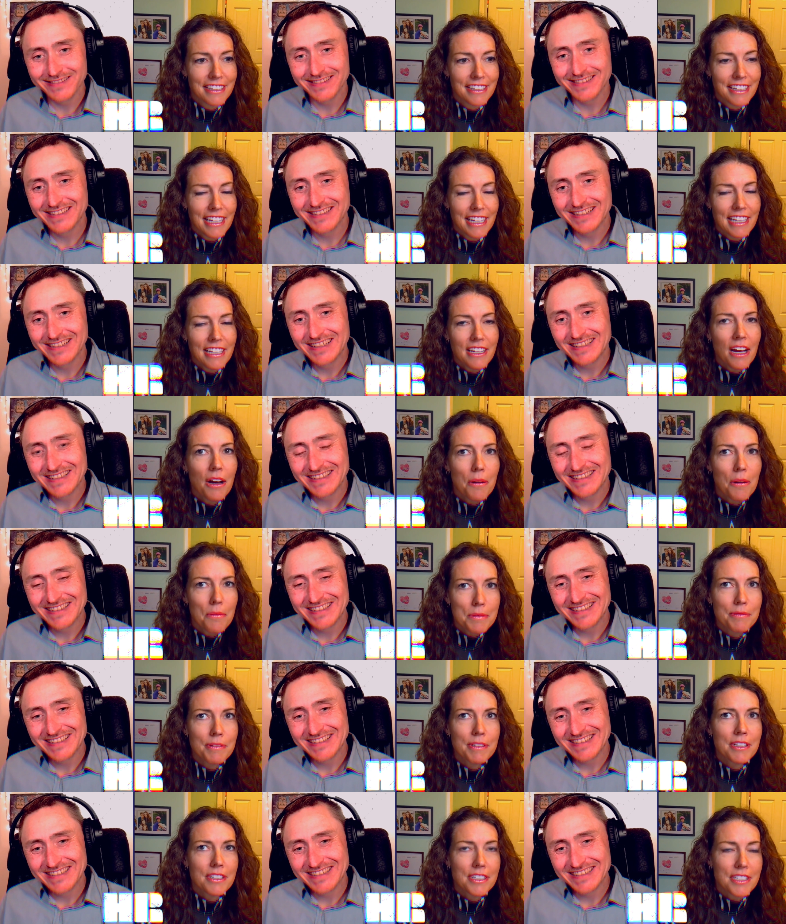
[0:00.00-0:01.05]
Speaker 1: it helps
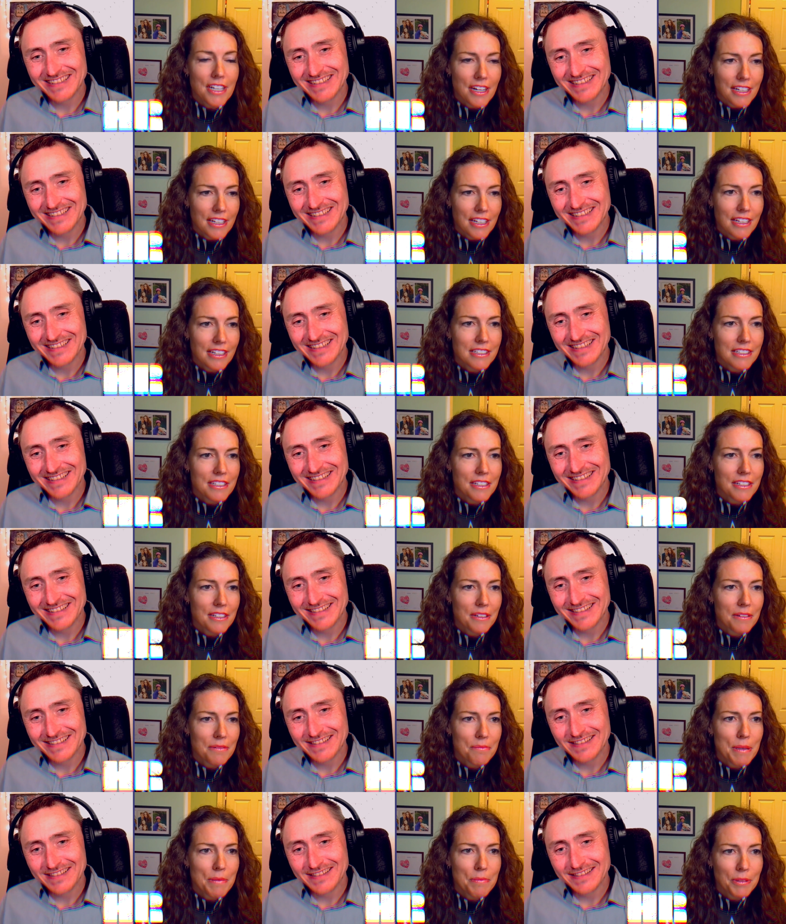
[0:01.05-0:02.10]
when you're talking to
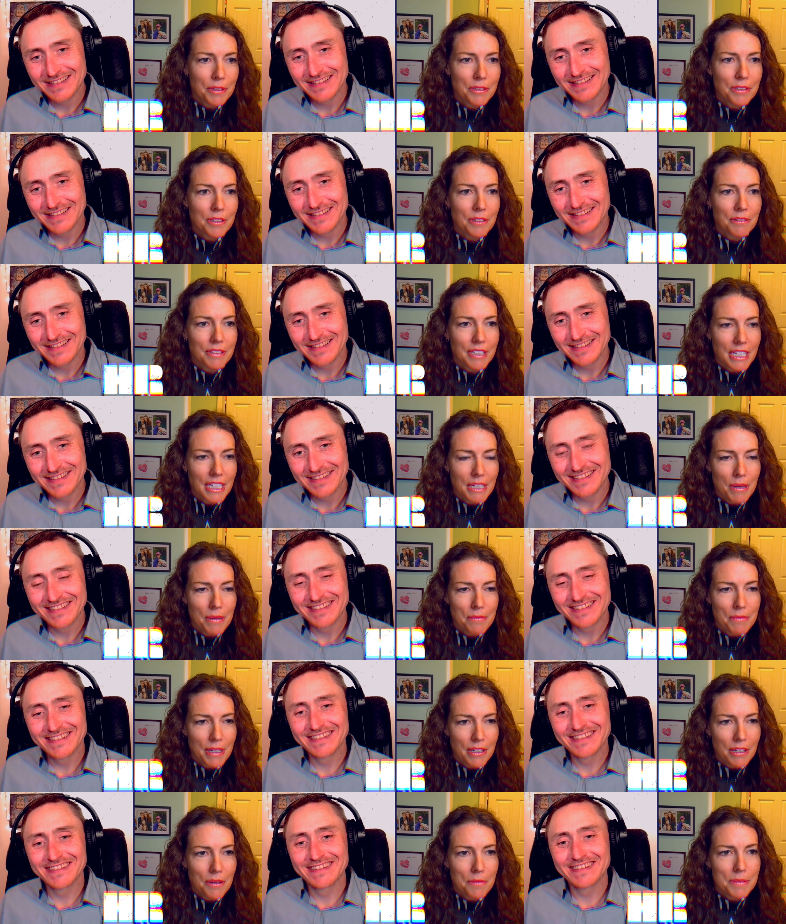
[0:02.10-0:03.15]
people who don't think about
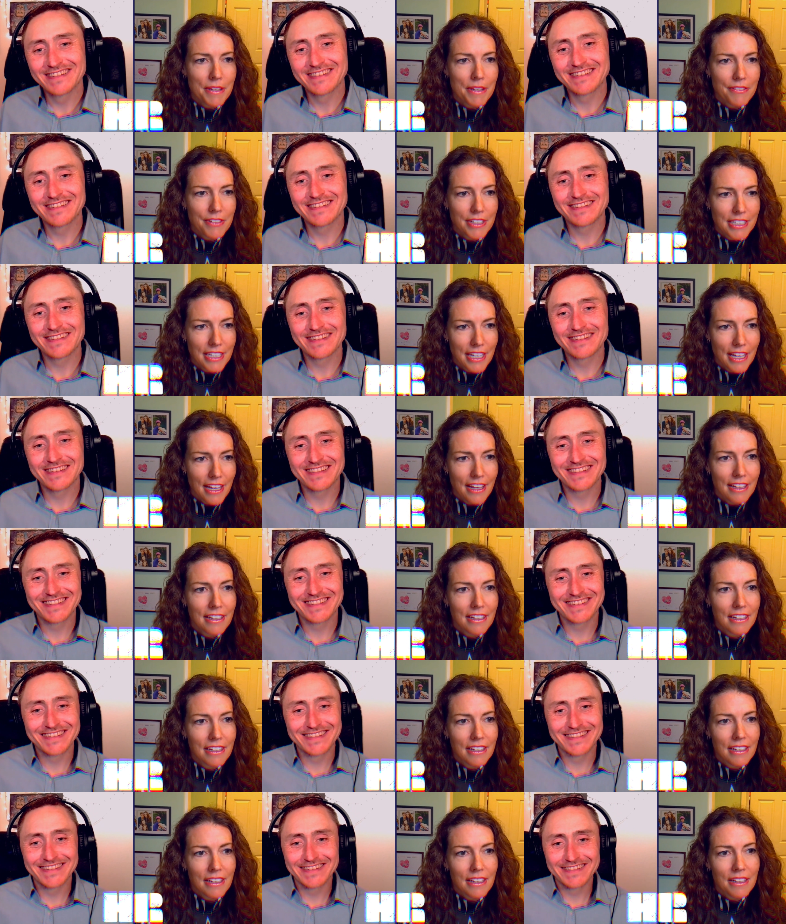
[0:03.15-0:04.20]
microbes every day,
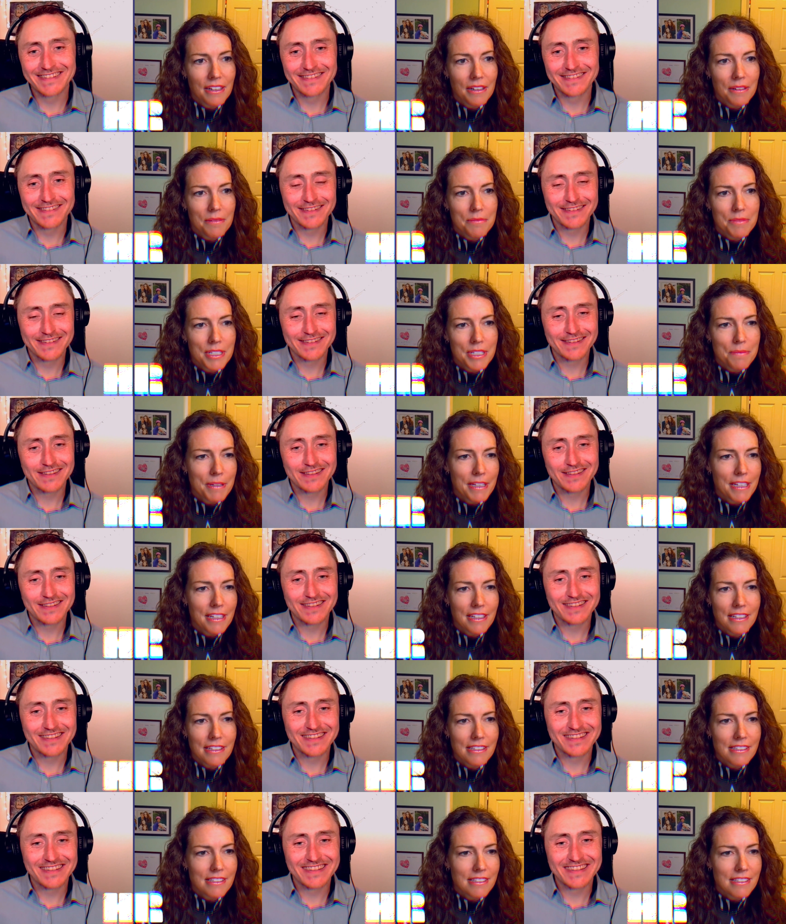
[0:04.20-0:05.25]
um, just
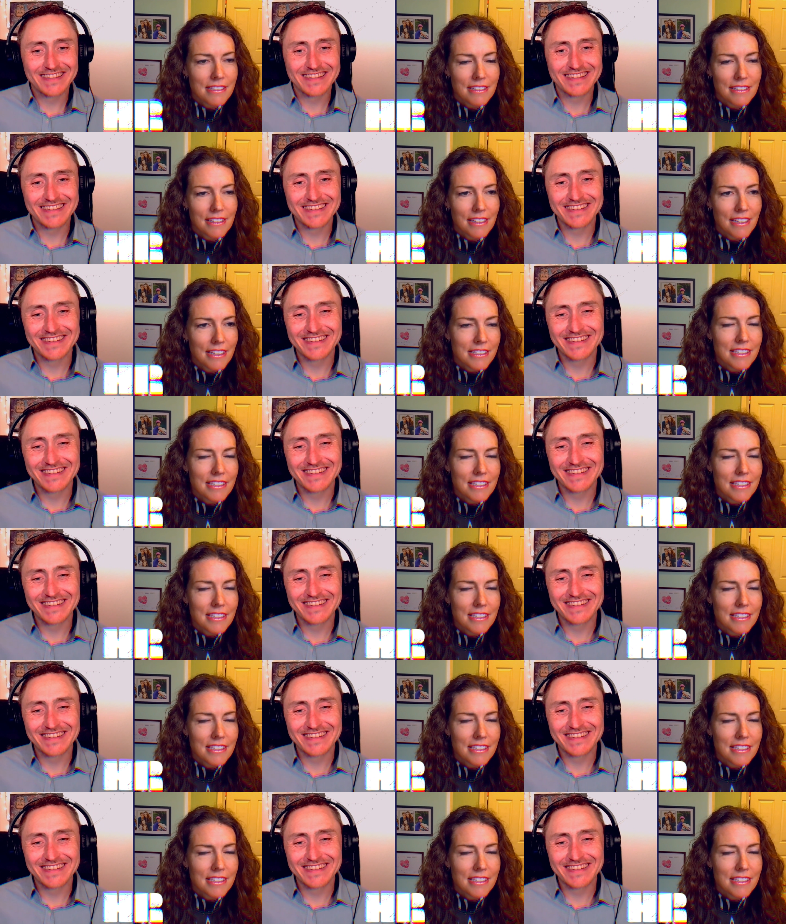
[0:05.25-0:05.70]
because it's